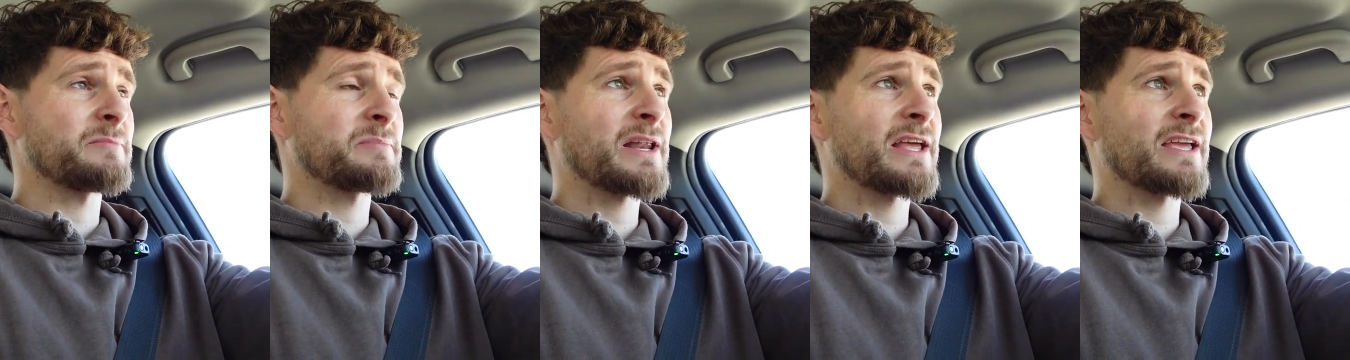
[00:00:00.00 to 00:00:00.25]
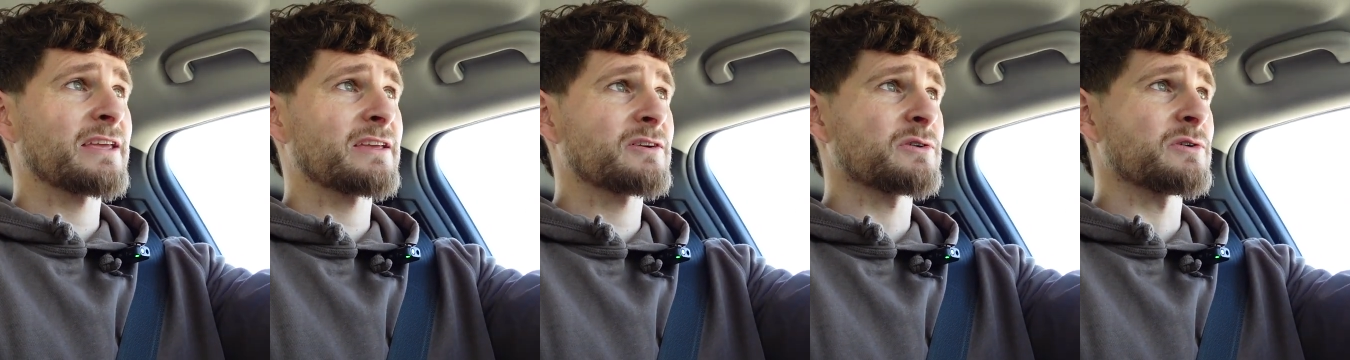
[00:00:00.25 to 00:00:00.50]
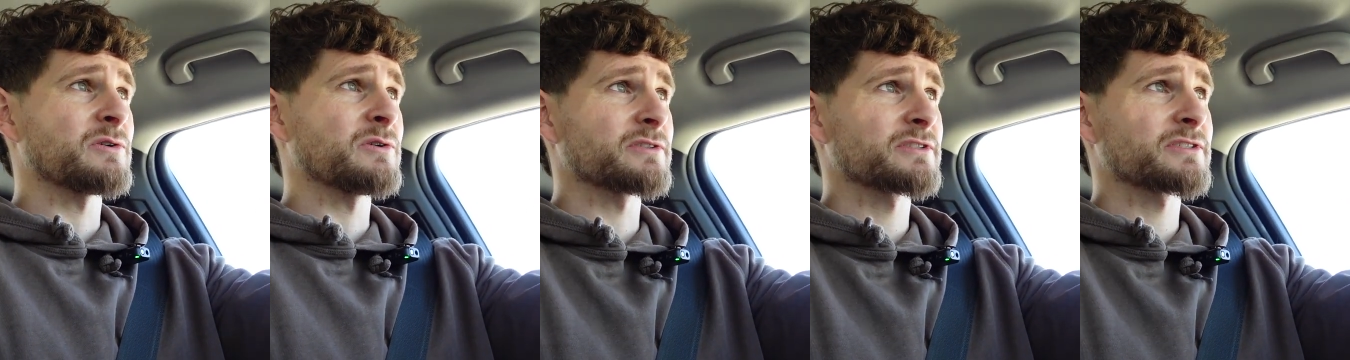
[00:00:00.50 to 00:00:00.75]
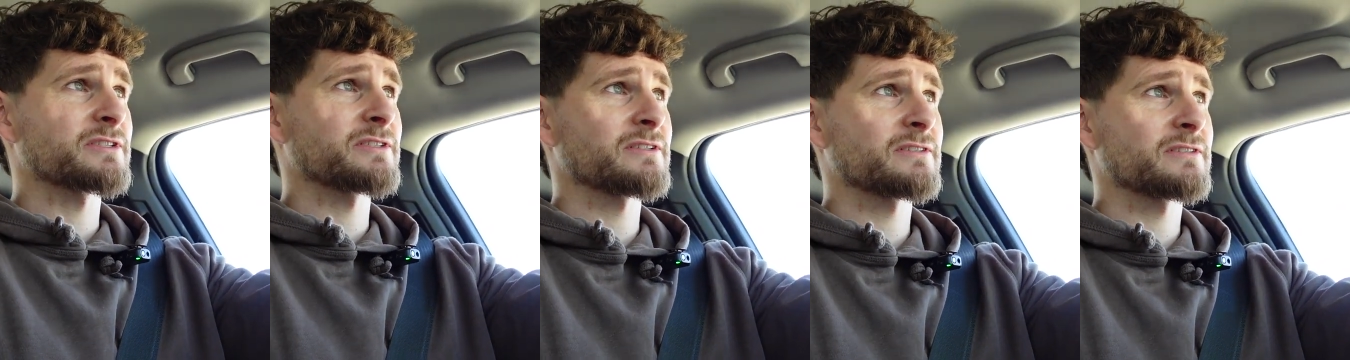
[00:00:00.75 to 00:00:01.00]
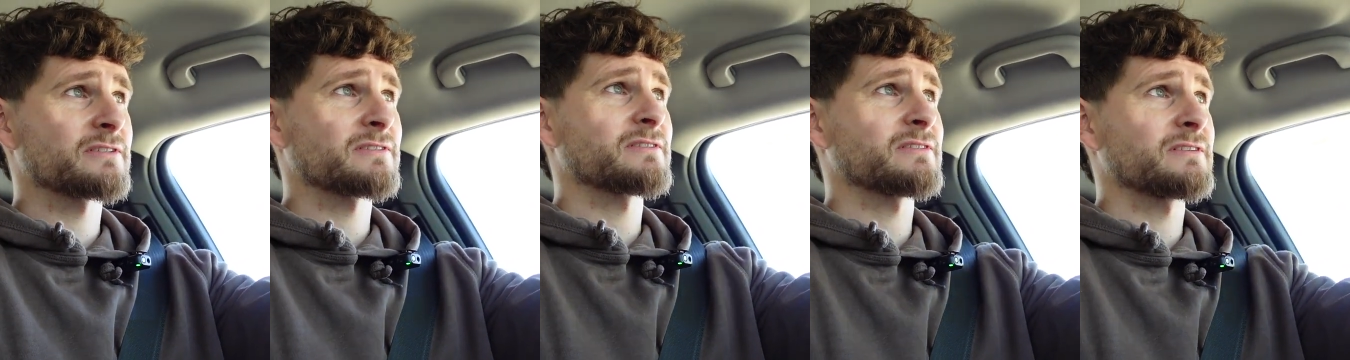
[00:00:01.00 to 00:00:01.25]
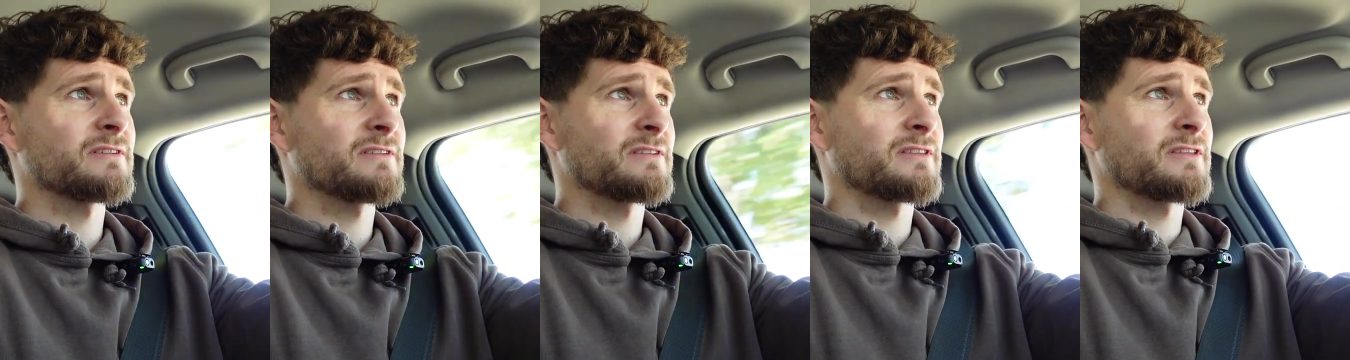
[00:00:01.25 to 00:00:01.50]
playing courts
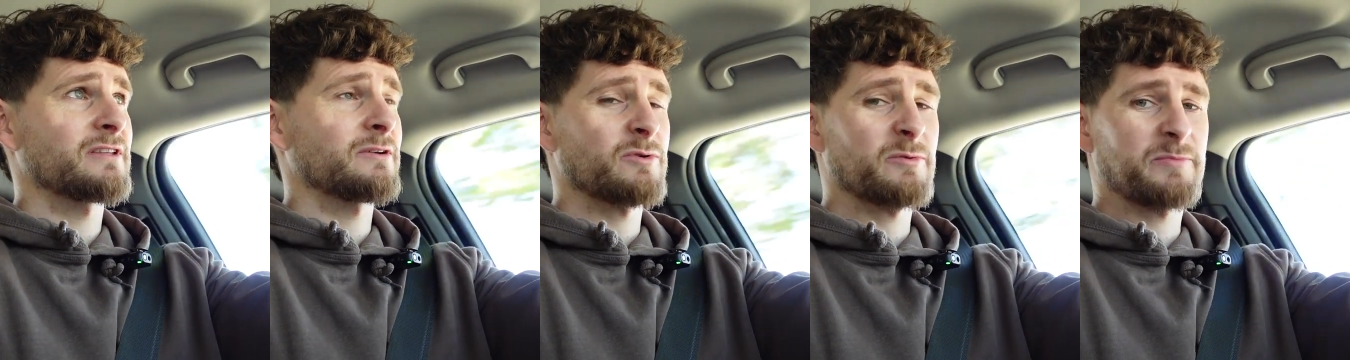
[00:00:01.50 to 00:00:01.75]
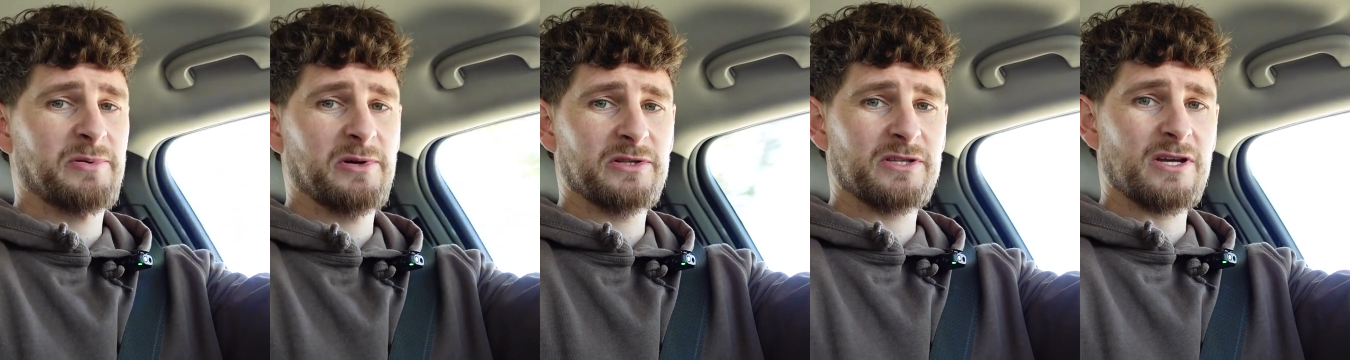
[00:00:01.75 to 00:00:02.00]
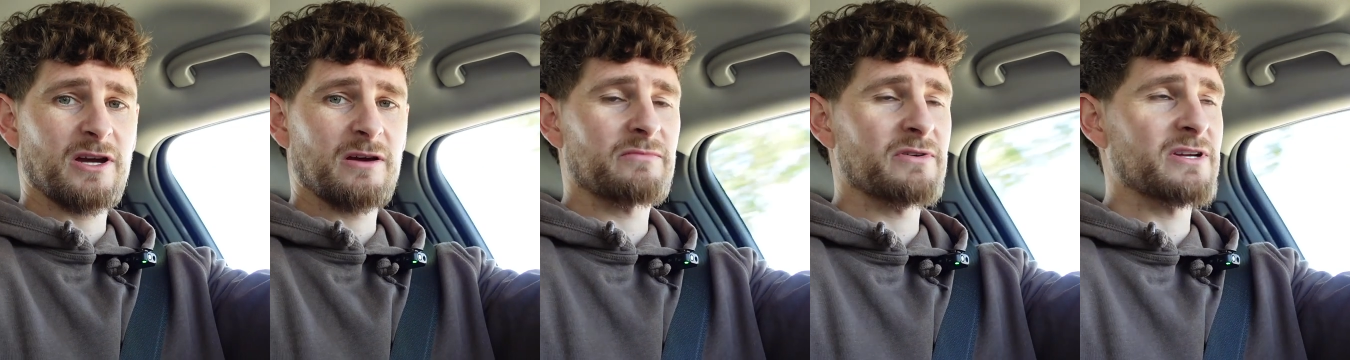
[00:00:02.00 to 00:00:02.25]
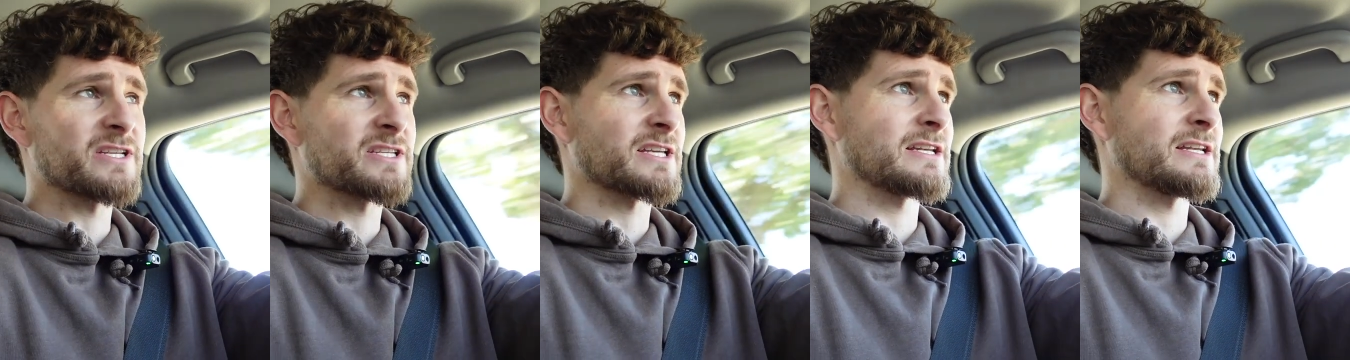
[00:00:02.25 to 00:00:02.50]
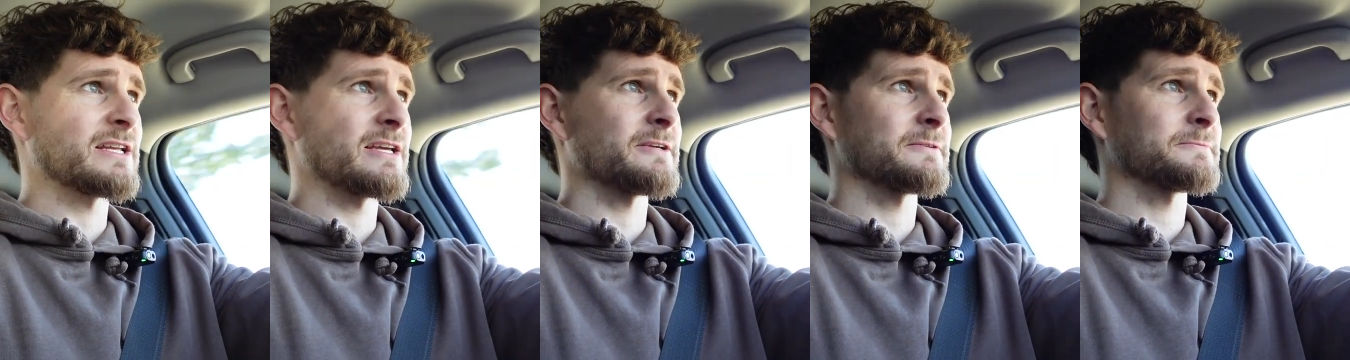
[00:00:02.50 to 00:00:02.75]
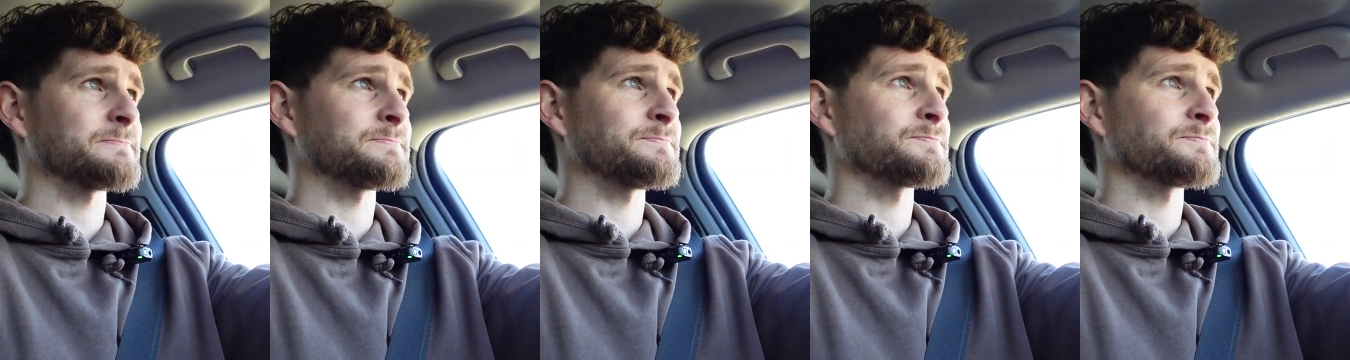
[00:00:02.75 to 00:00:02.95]
that were put up recently,